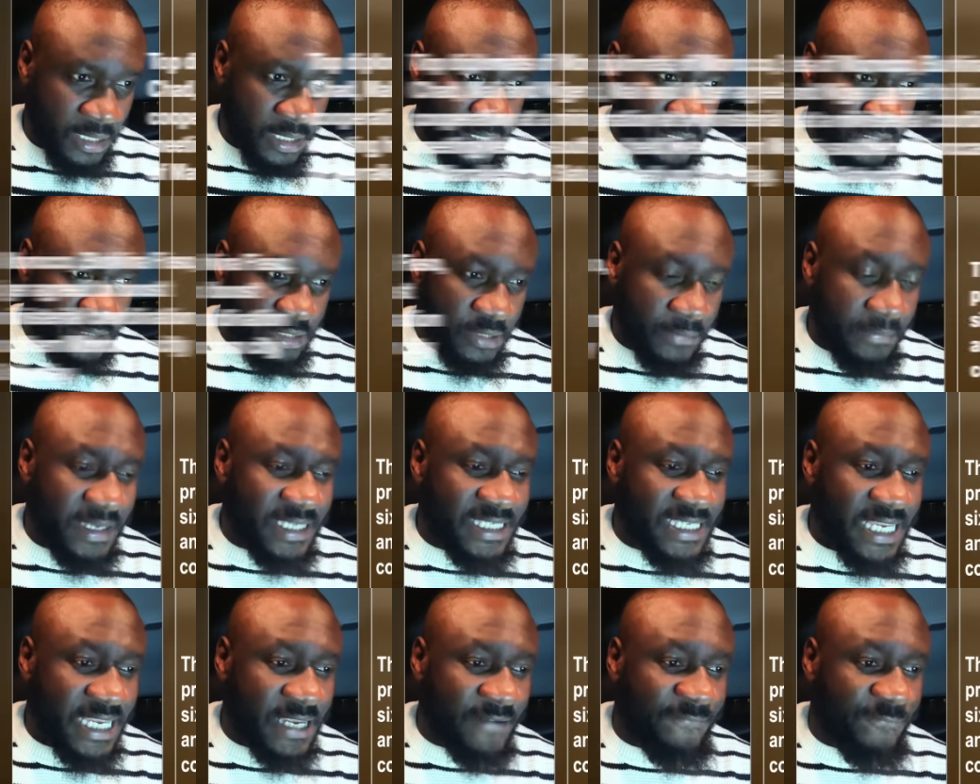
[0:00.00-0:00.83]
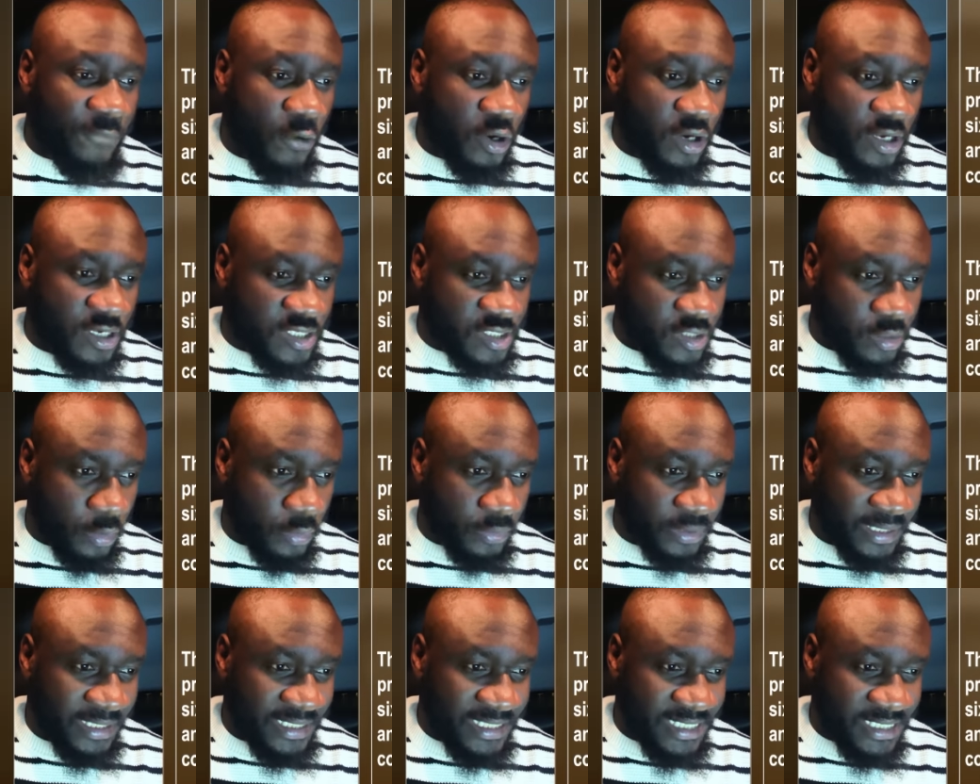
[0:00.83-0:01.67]
The meeting focused
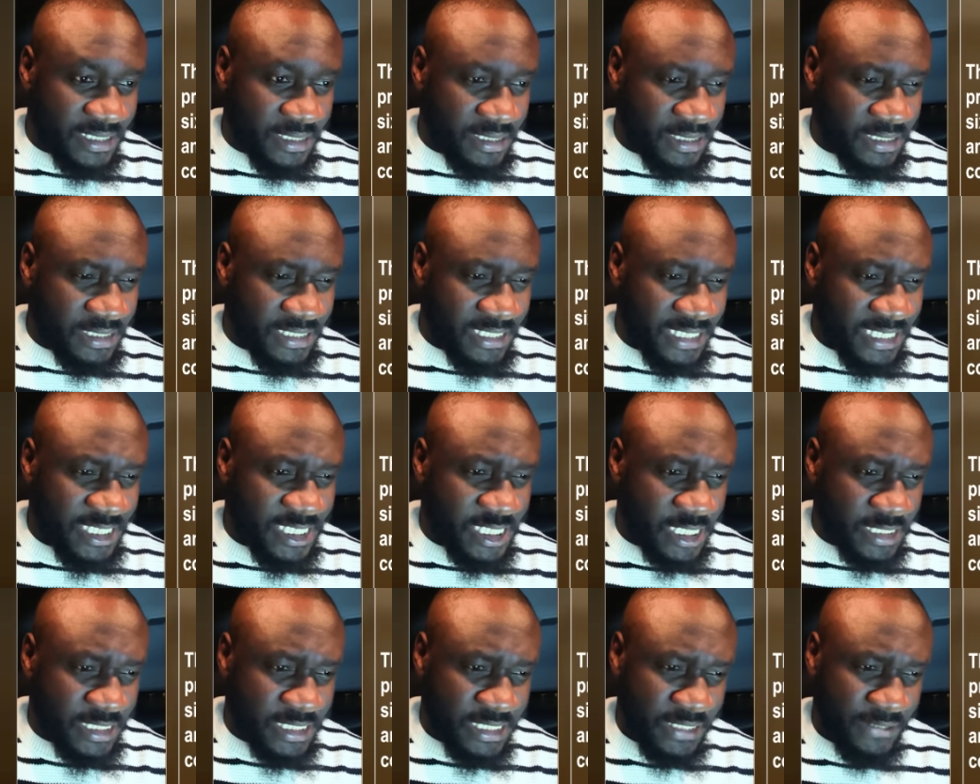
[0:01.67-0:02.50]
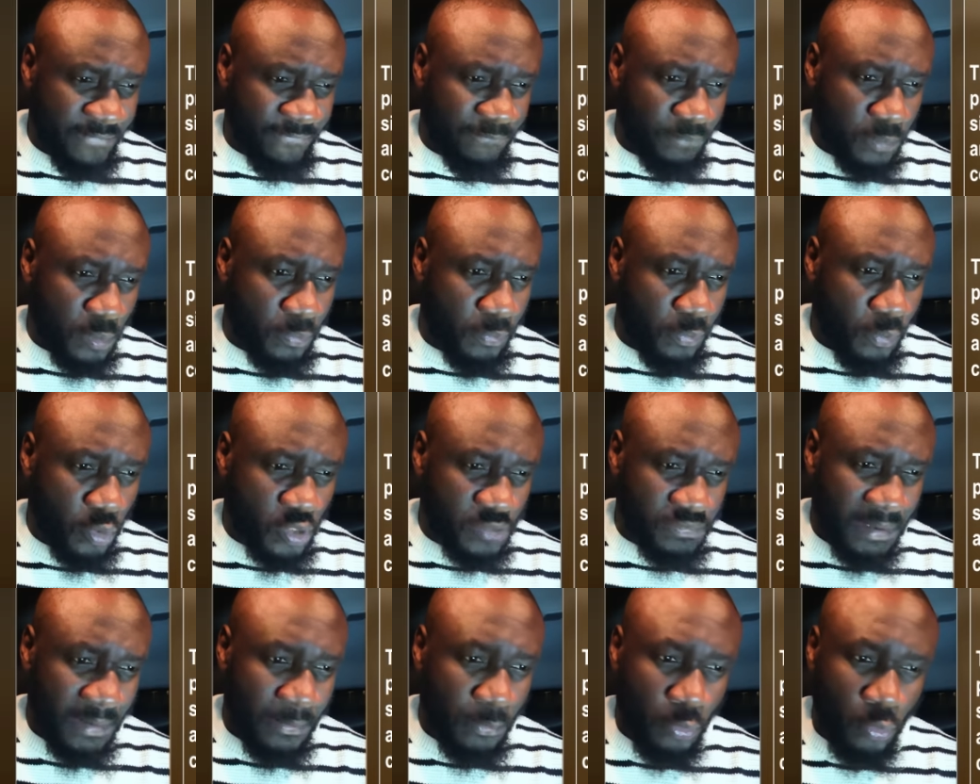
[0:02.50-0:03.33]
on an initiative
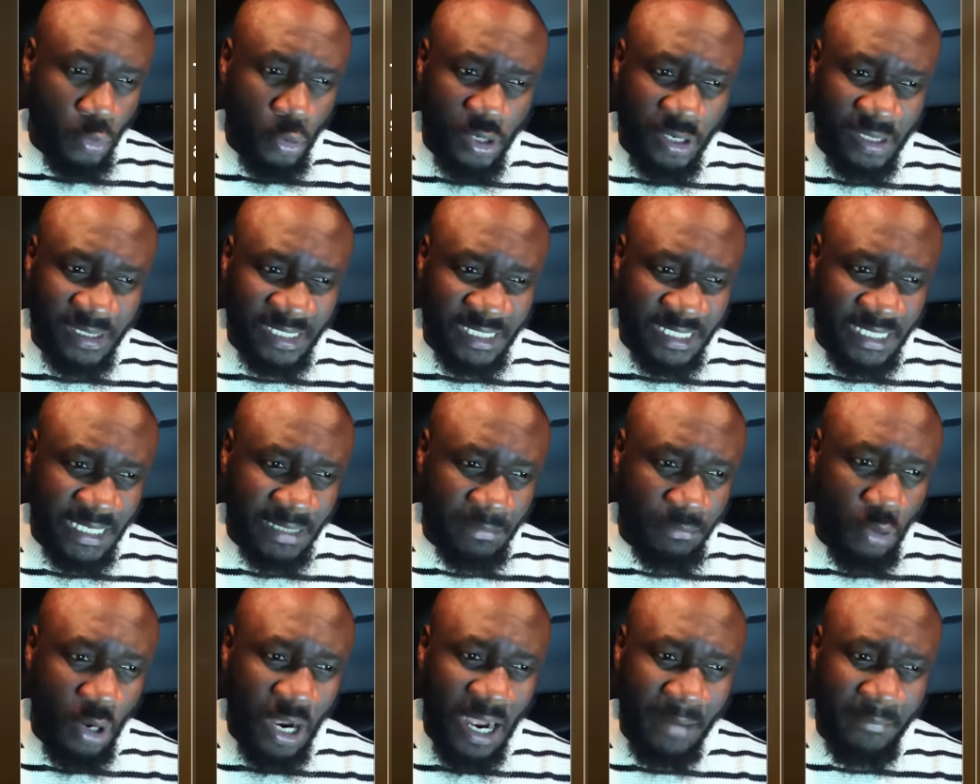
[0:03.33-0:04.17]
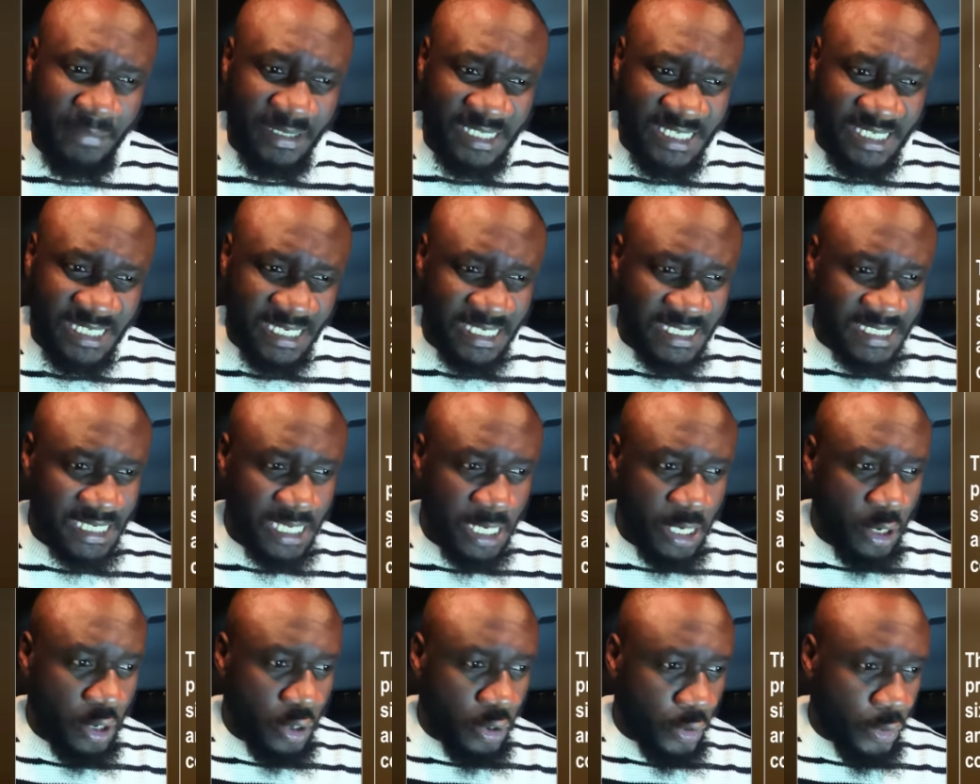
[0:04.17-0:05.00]
proposed by Moroccan King Mohammed VI
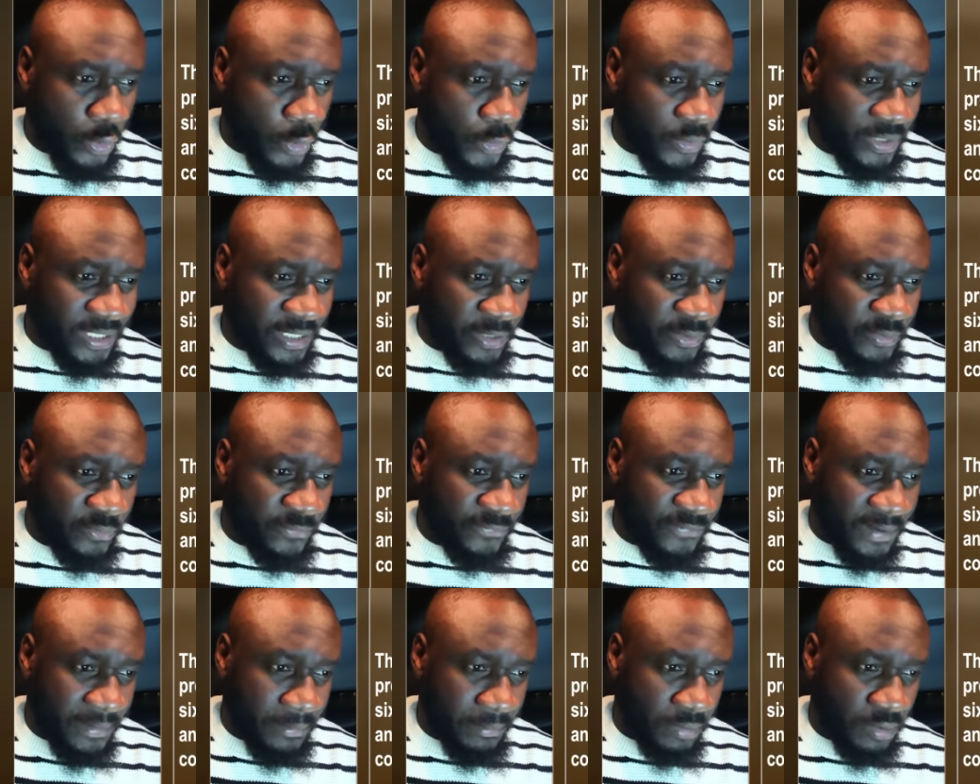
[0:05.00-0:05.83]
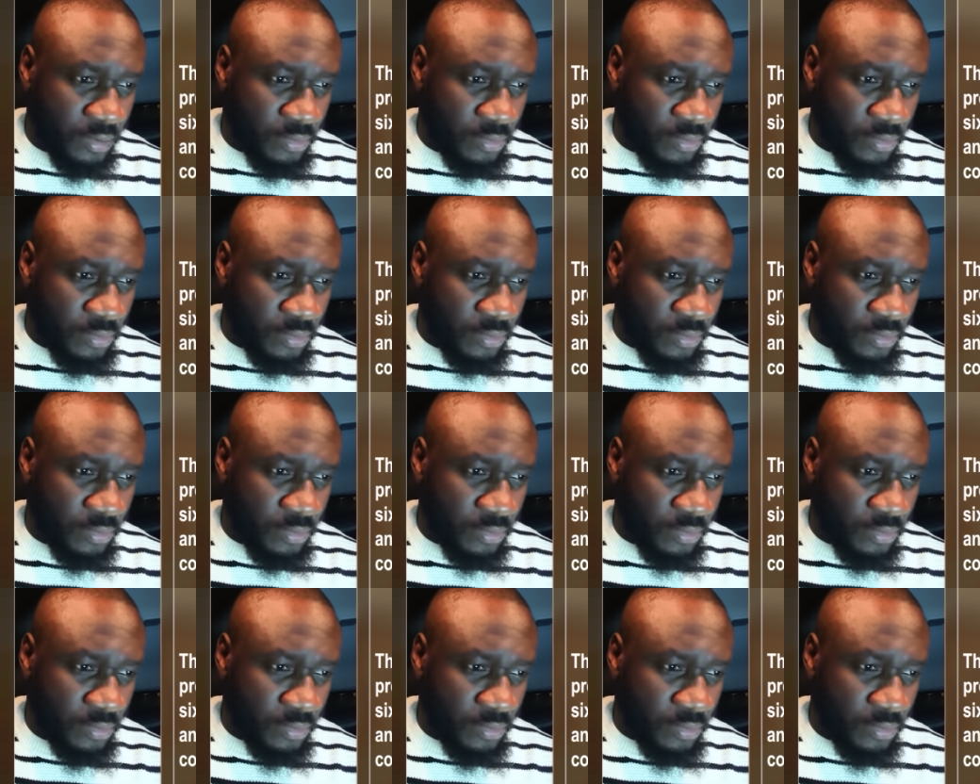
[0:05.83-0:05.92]
earlier in November,